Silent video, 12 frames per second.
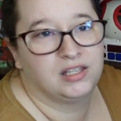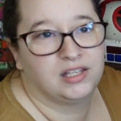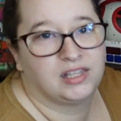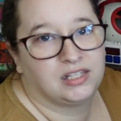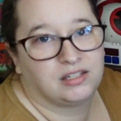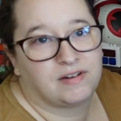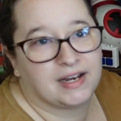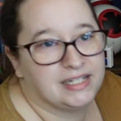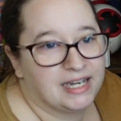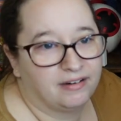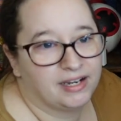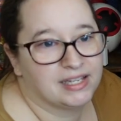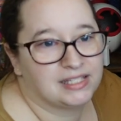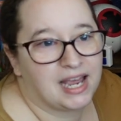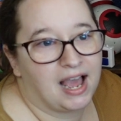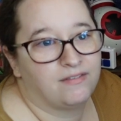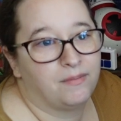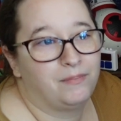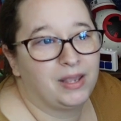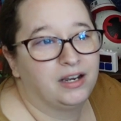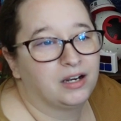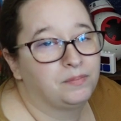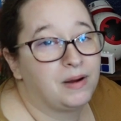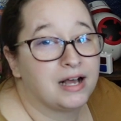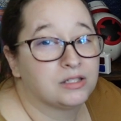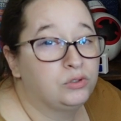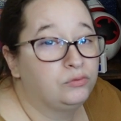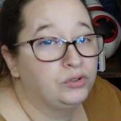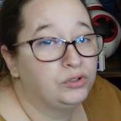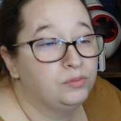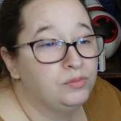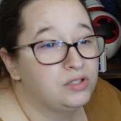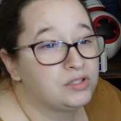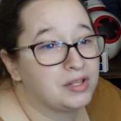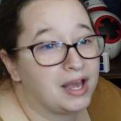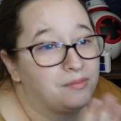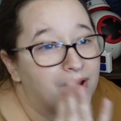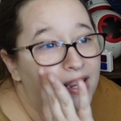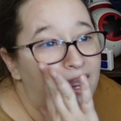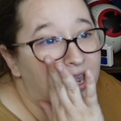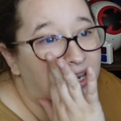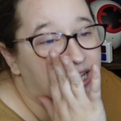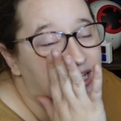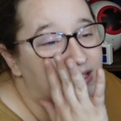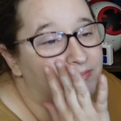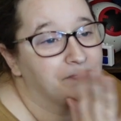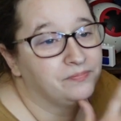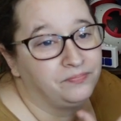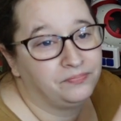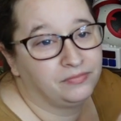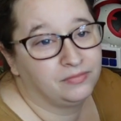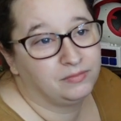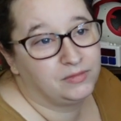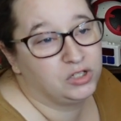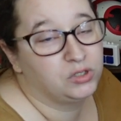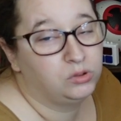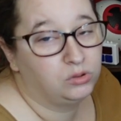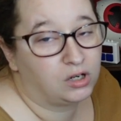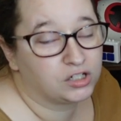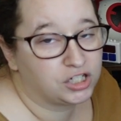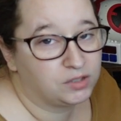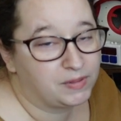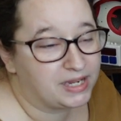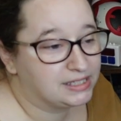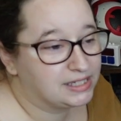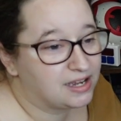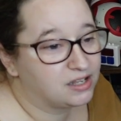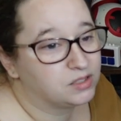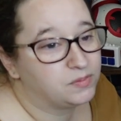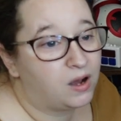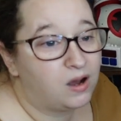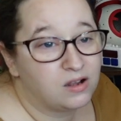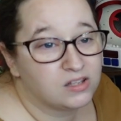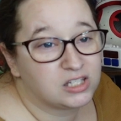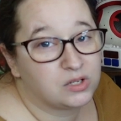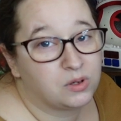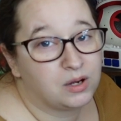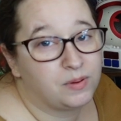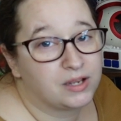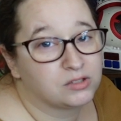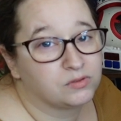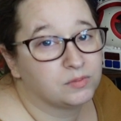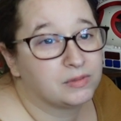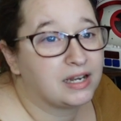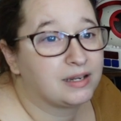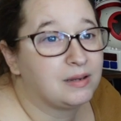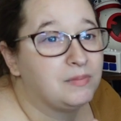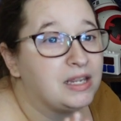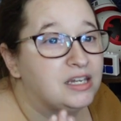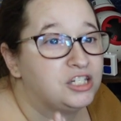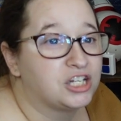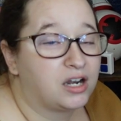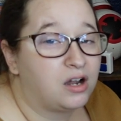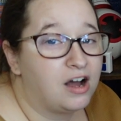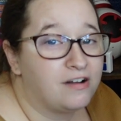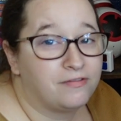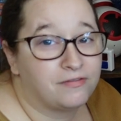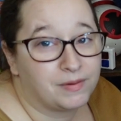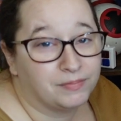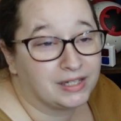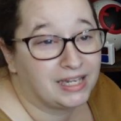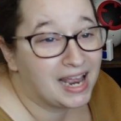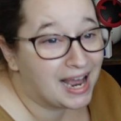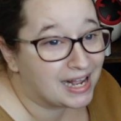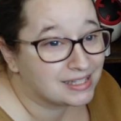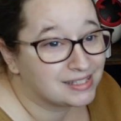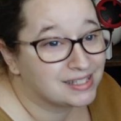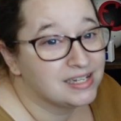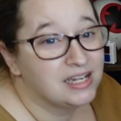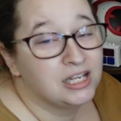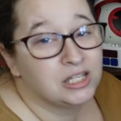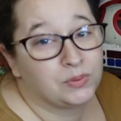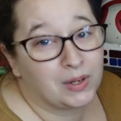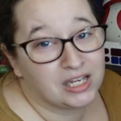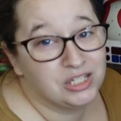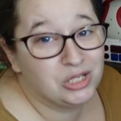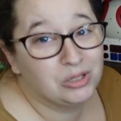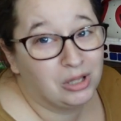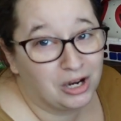the criteria is to have a bigger puzzle room so that way I can do larger piece counts, but also a puzzle room that I can be shut off from the cats so I can do